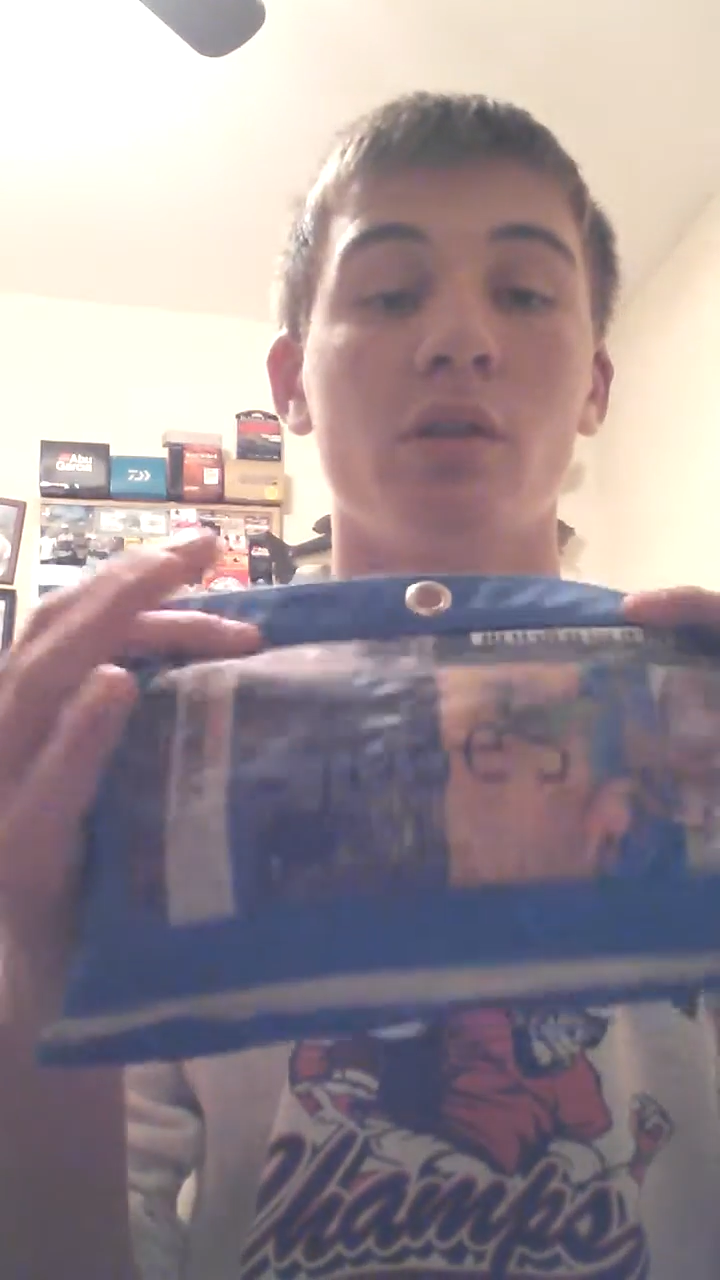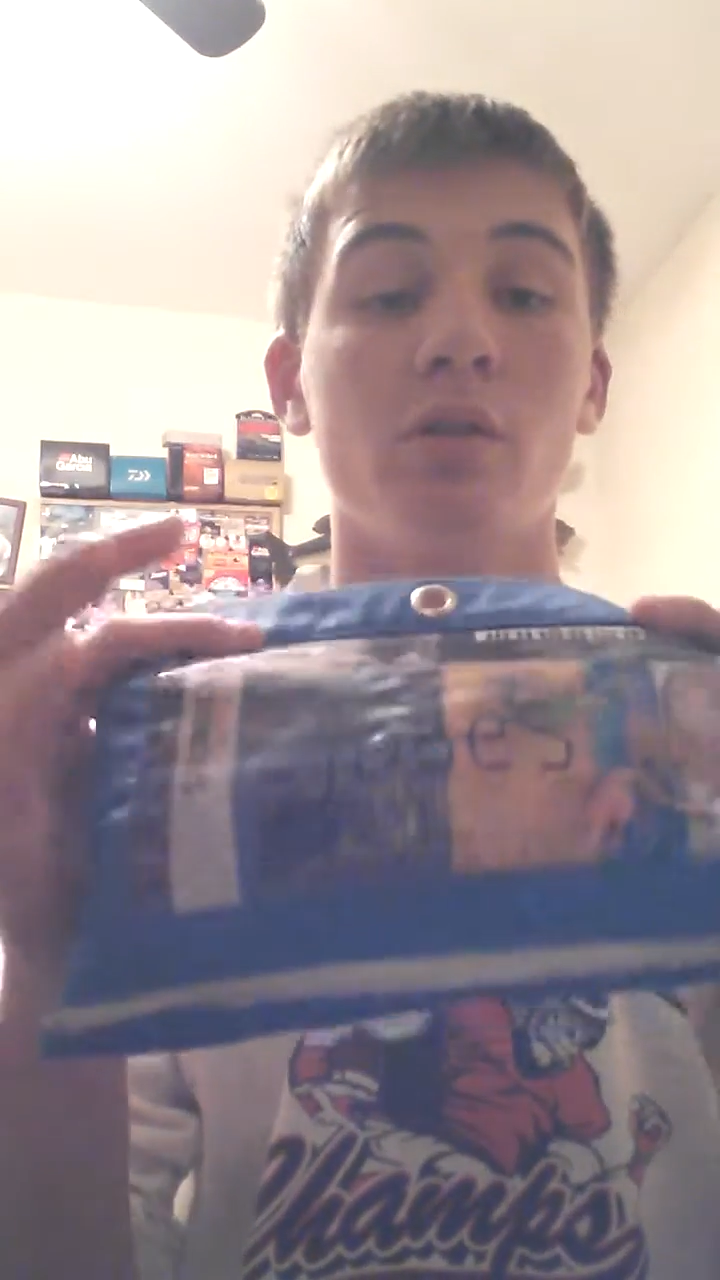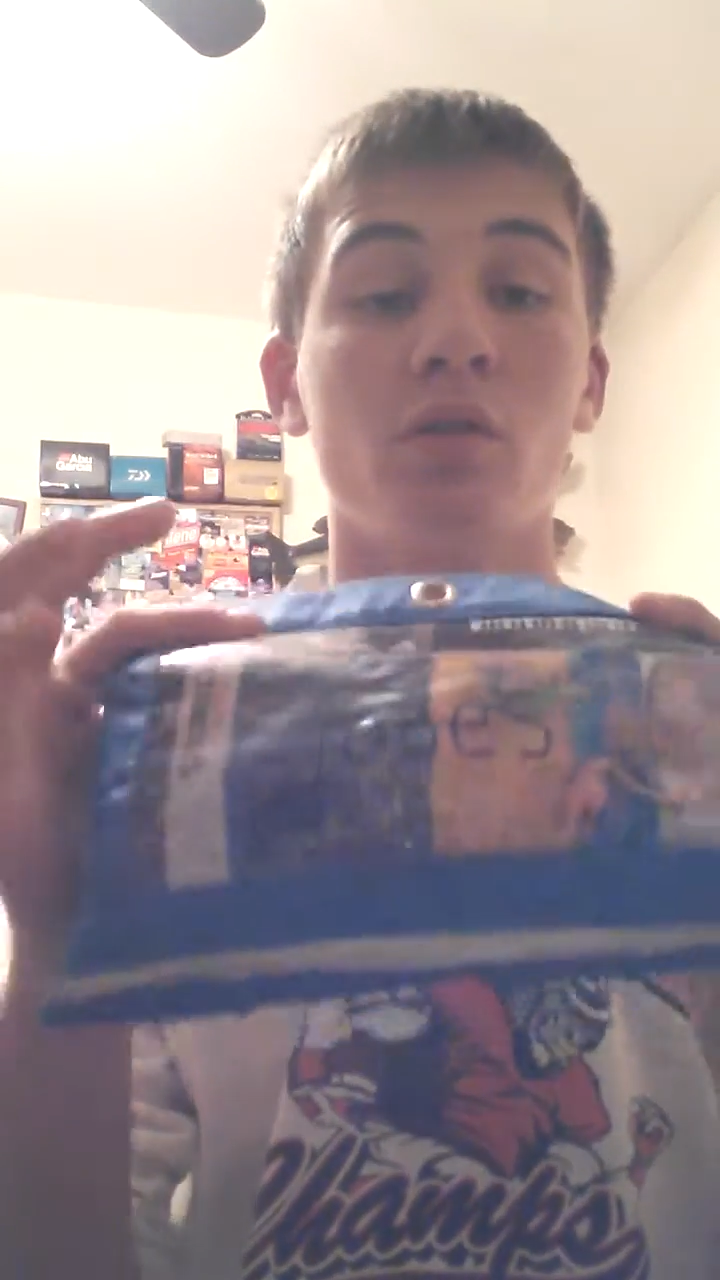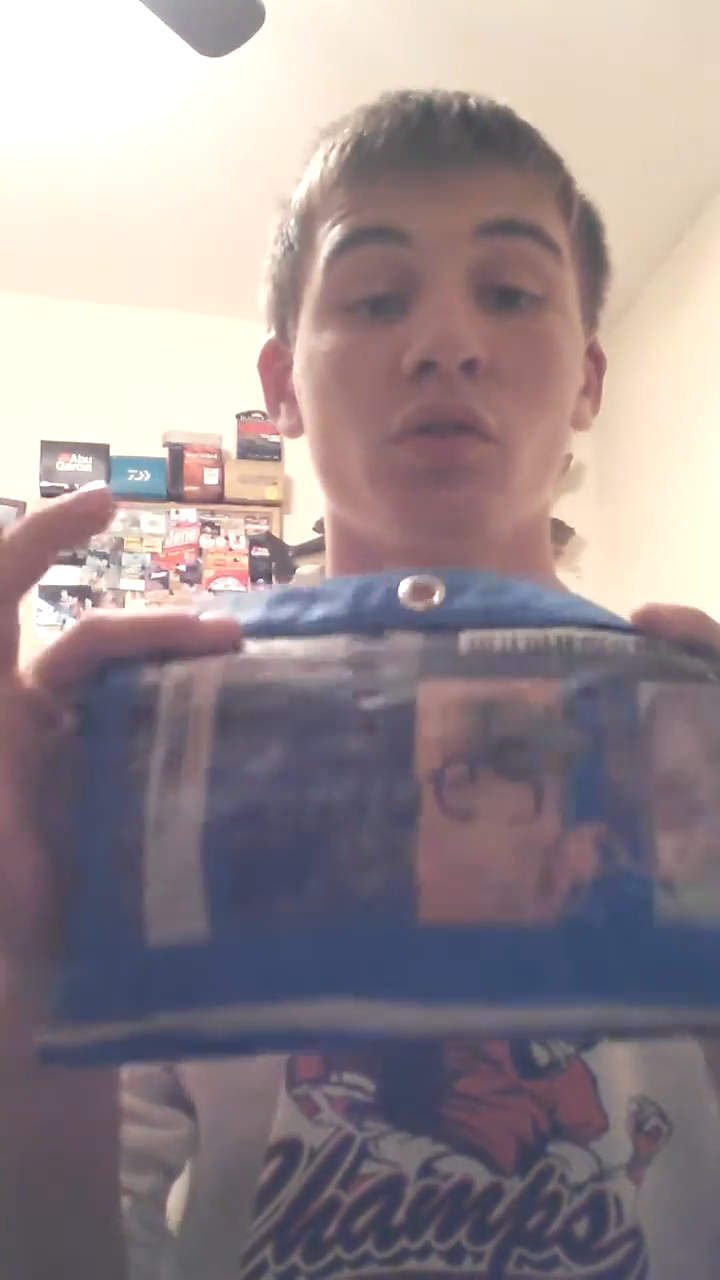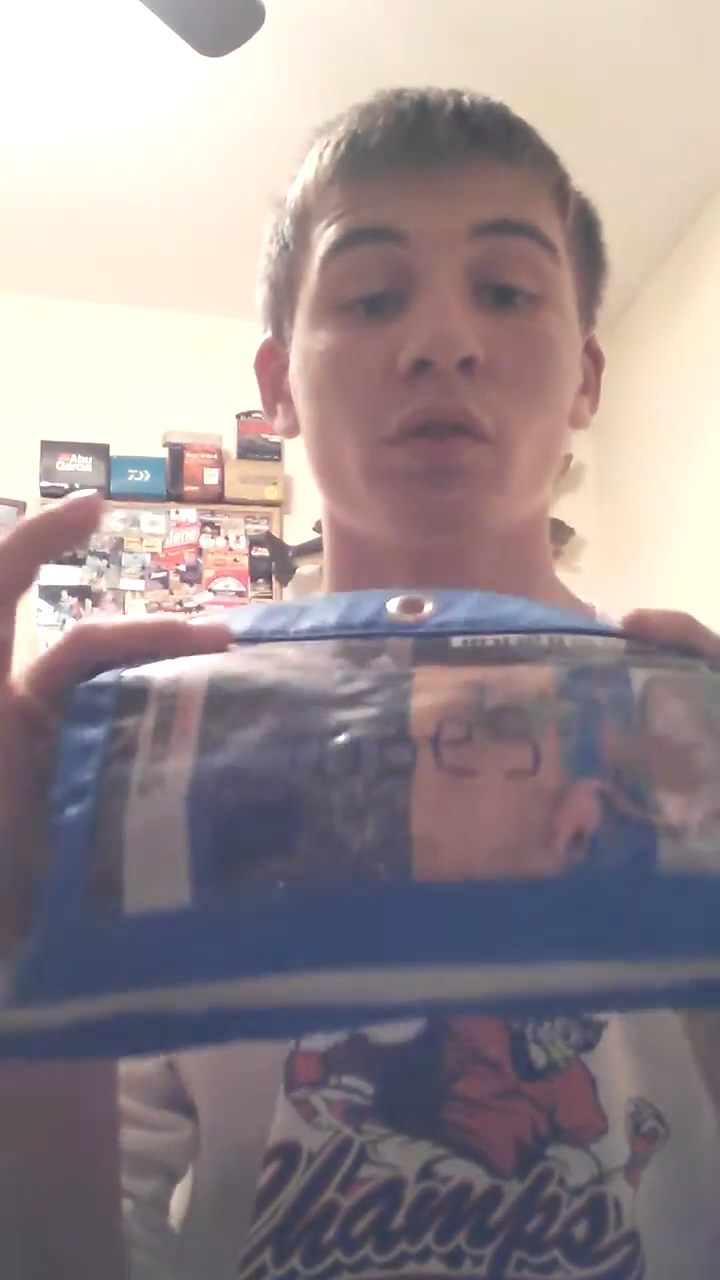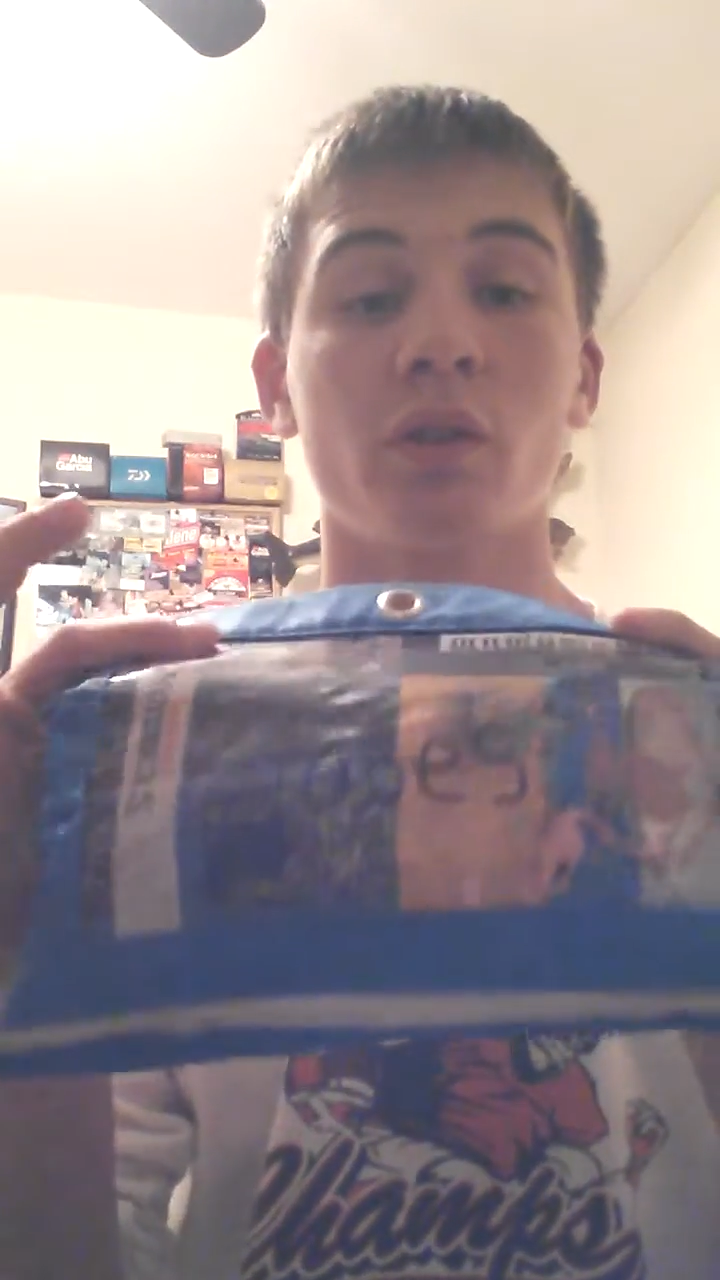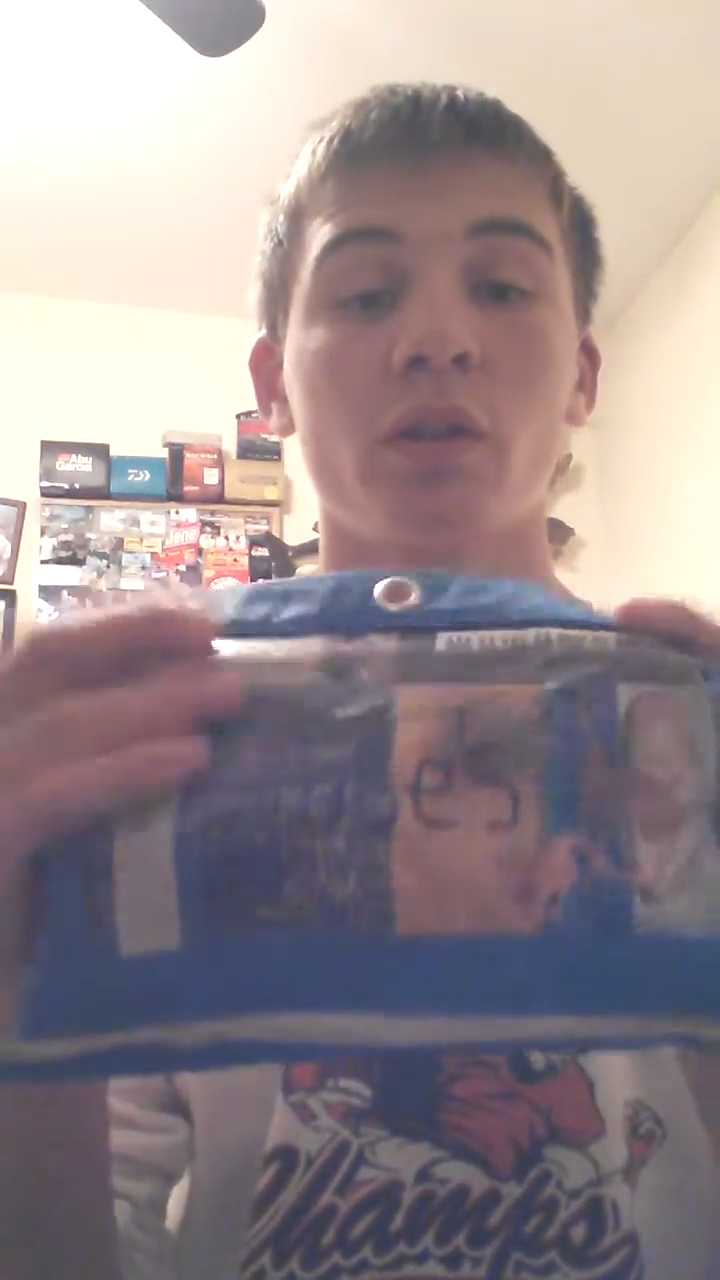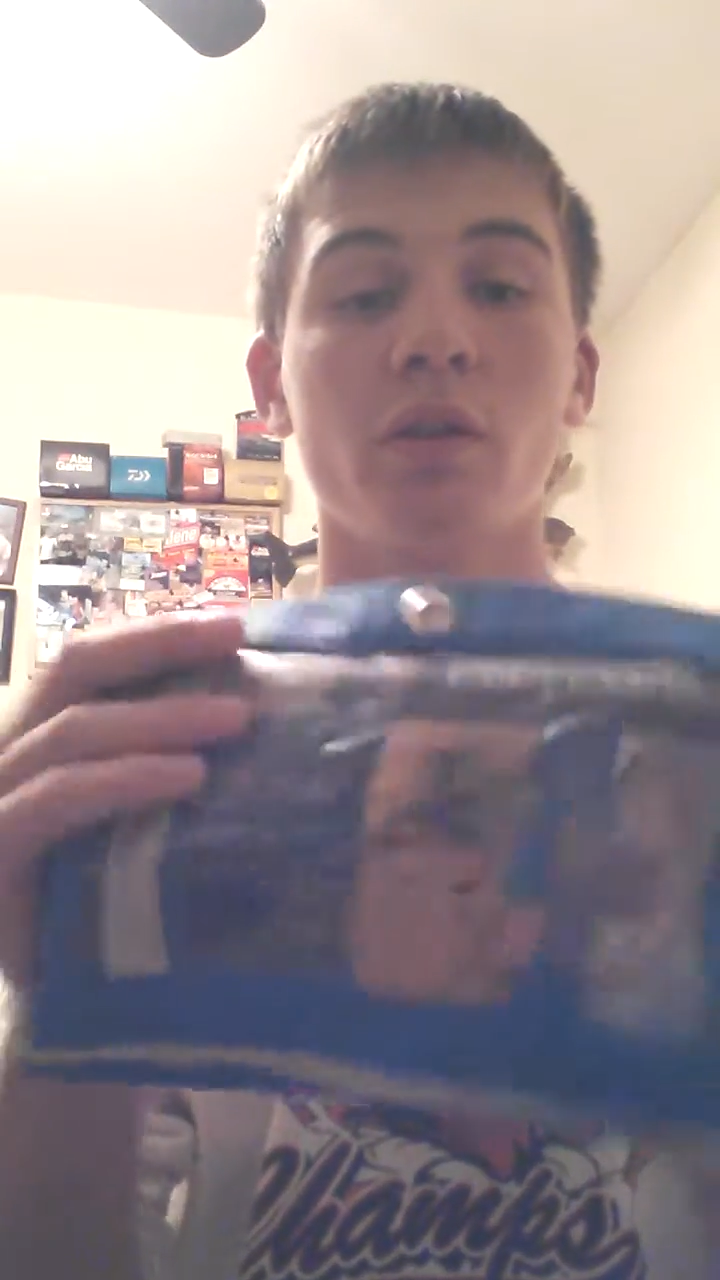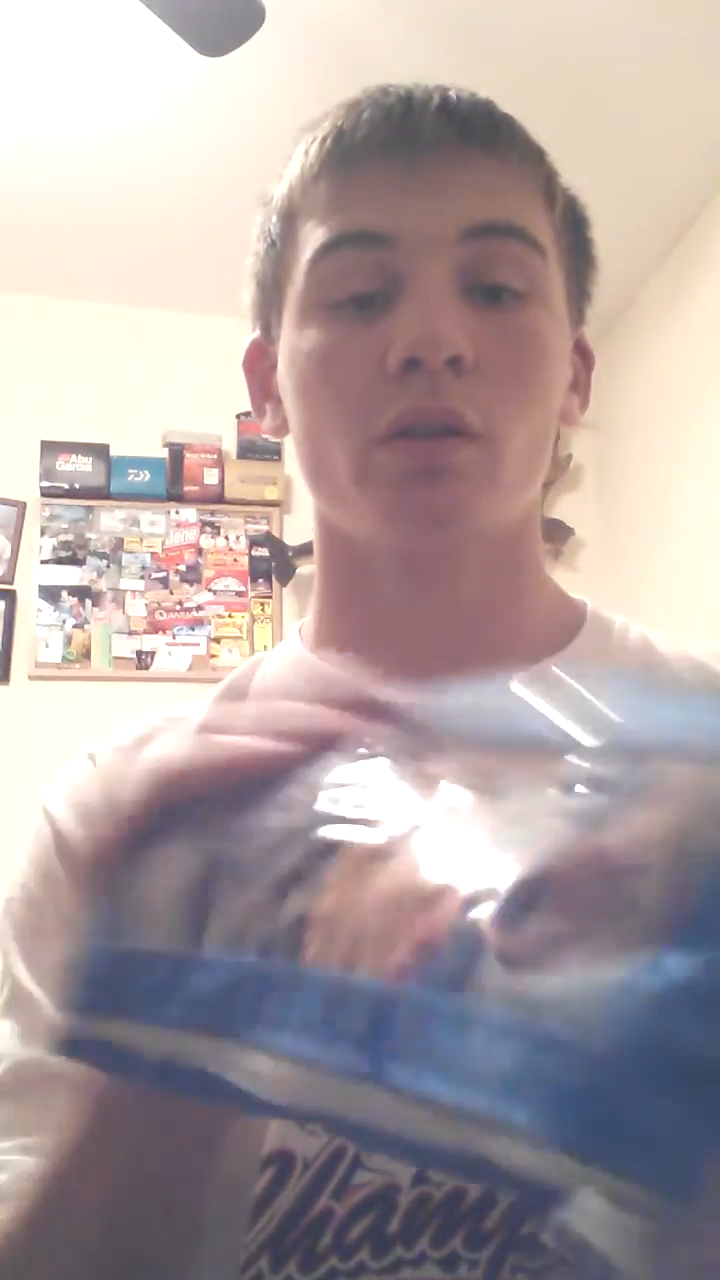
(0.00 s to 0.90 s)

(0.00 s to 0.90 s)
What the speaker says: use for